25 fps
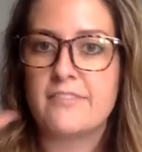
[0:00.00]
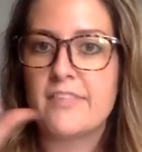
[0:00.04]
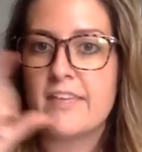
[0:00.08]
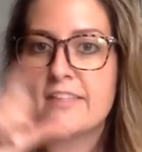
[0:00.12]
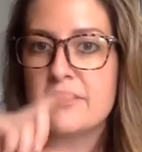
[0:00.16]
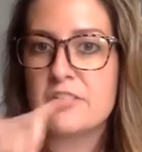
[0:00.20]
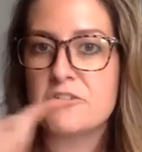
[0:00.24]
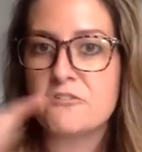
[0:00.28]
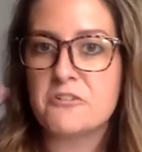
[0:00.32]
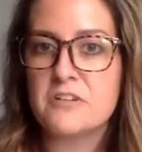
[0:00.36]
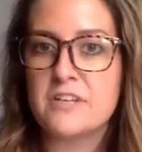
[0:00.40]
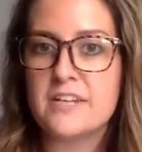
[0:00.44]
Then
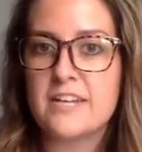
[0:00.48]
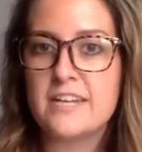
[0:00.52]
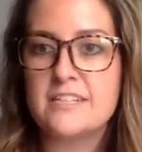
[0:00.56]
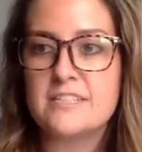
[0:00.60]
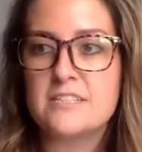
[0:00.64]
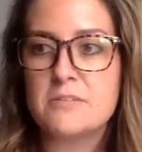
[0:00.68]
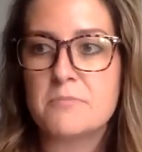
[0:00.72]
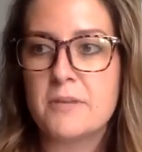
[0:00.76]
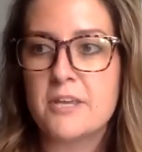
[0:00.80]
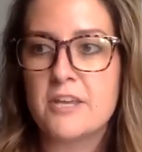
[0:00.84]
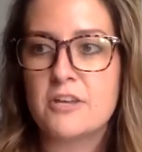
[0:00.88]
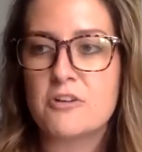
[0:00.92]
there would need
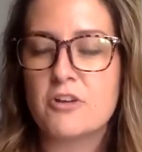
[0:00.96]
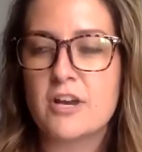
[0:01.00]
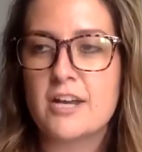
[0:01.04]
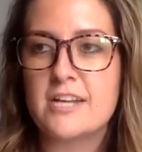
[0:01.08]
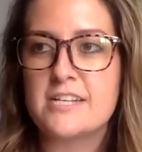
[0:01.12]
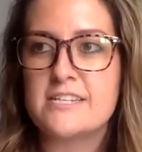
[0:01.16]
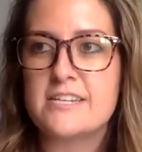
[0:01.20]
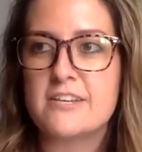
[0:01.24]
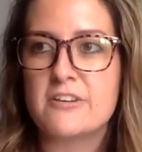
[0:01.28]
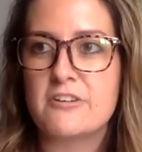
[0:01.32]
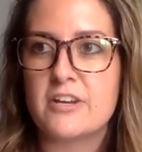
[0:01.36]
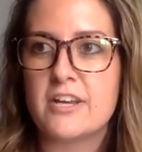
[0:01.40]
to be a
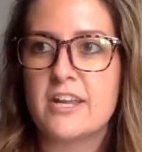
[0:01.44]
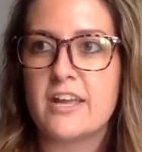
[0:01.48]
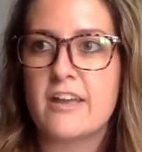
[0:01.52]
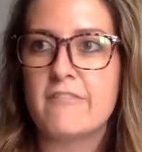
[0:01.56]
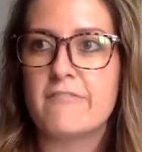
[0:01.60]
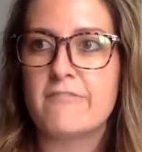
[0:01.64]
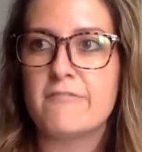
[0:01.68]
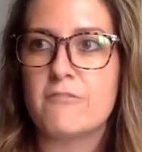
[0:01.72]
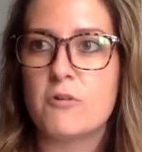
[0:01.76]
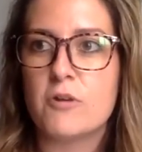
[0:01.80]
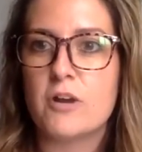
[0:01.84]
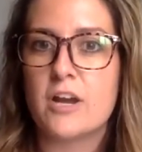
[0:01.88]

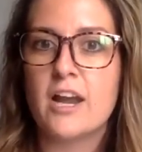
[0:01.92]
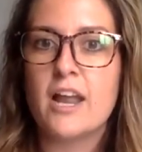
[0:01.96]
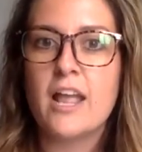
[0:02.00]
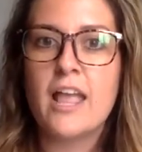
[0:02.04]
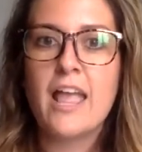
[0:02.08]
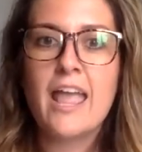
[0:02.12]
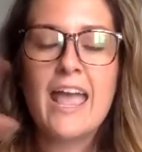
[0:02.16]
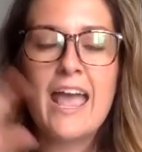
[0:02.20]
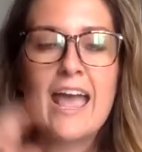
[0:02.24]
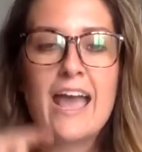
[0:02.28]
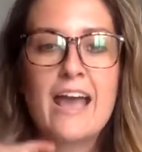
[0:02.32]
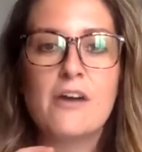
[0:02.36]
criteria for
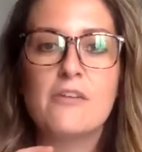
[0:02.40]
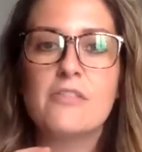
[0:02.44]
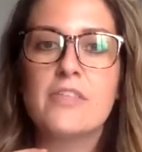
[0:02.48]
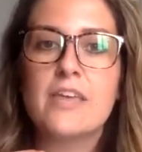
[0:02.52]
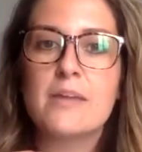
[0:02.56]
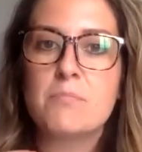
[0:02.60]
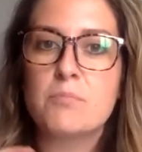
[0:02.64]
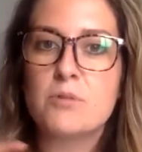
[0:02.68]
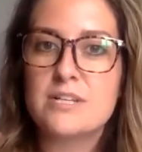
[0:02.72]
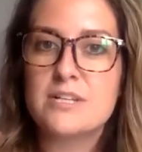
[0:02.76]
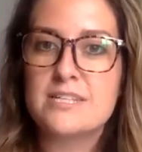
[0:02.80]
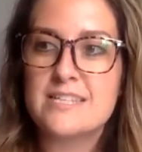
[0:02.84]
how
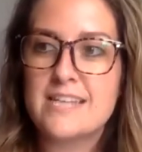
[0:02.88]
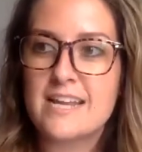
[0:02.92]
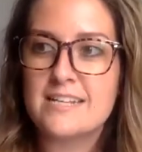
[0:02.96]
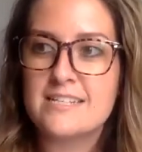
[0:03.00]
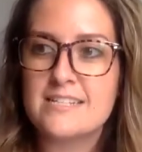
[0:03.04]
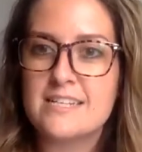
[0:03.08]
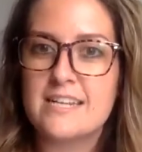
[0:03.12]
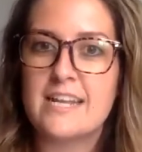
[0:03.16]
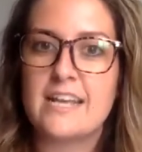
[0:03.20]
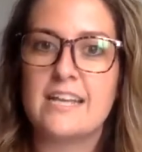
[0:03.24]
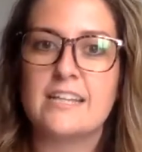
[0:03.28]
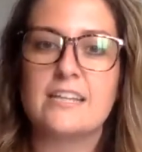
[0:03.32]
they
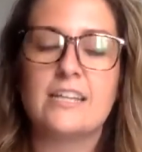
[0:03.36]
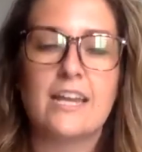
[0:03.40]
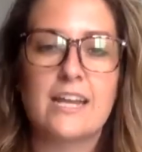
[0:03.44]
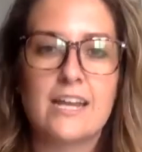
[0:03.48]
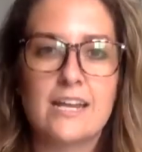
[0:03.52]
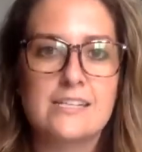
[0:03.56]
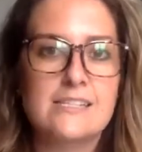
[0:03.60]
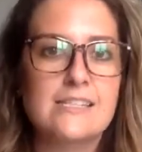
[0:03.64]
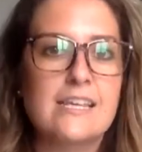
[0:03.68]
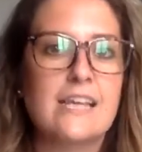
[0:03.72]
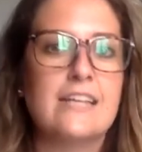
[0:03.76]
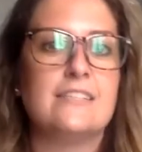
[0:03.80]
presented it. Like
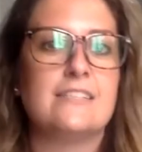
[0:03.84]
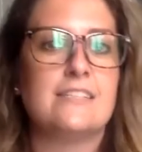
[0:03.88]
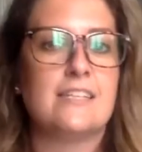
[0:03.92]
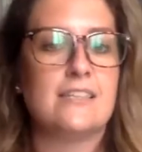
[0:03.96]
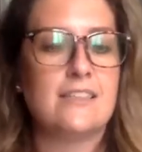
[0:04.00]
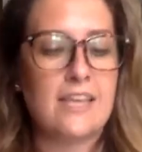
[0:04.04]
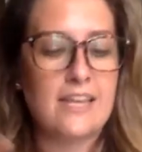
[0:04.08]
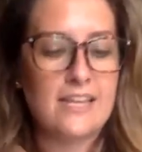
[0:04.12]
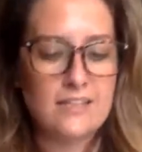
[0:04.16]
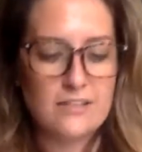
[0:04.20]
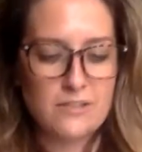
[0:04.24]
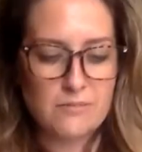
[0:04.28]
I said, did
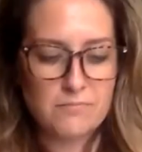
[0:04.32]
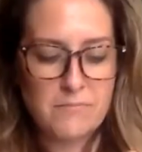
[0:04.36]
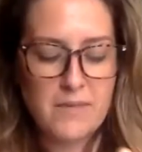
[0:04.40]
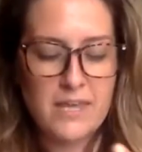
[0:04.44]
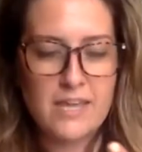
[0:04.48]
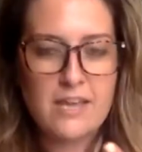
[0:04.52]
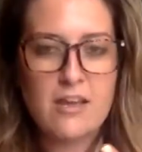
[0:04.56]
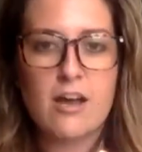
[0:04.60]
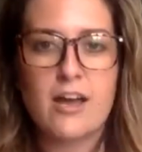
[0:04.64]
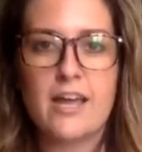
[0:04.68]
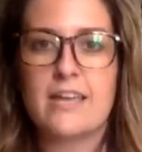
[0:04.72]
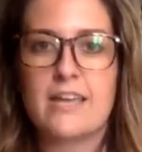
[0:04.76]
they
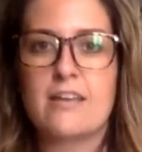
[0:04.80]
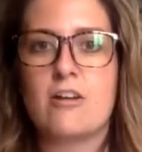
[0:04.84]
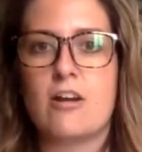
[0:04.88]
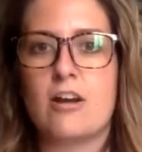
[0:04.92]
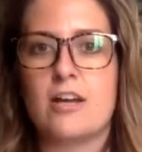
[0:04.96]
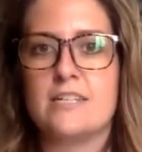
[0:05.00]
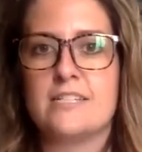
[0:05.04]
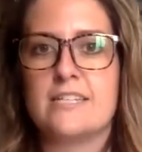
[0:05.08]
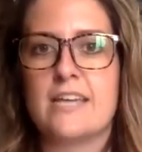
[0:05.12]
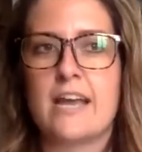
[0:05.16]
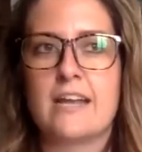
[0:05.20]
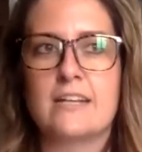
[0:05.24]
make eye
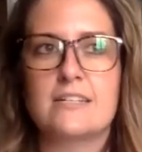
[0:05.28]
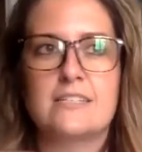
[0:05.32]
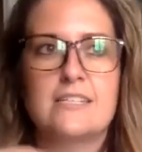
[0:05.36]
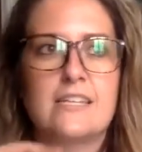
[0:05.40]
contact?